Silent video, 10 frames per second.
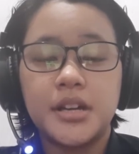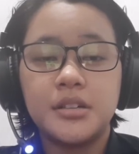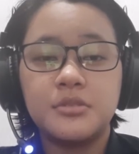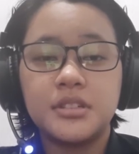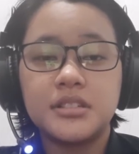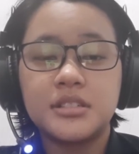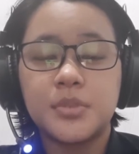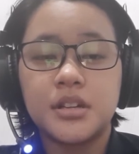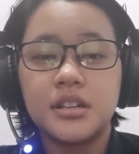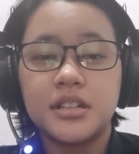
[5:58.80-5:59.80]
by doing
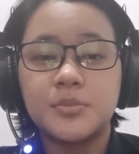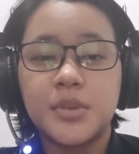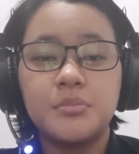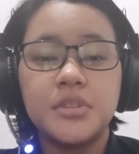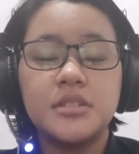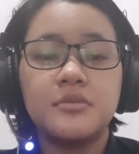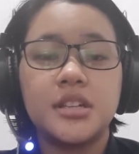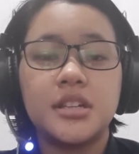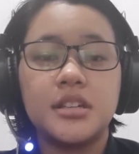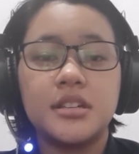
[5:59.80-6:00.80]
this experiment
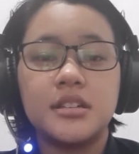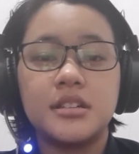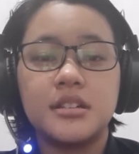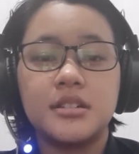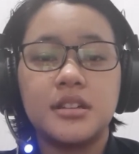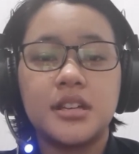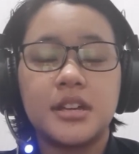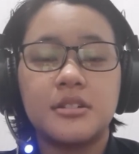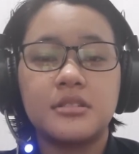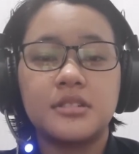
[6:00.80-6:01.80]
we
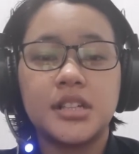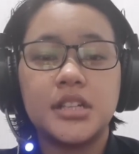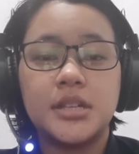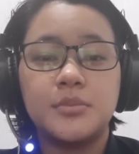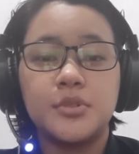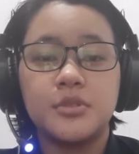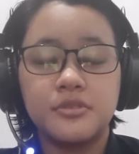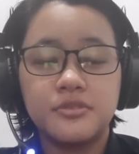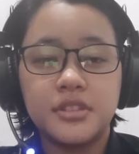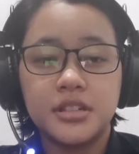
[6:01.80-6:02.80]
cannot really
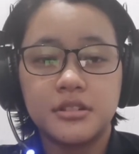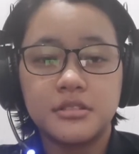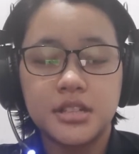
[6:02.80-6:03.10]
prove the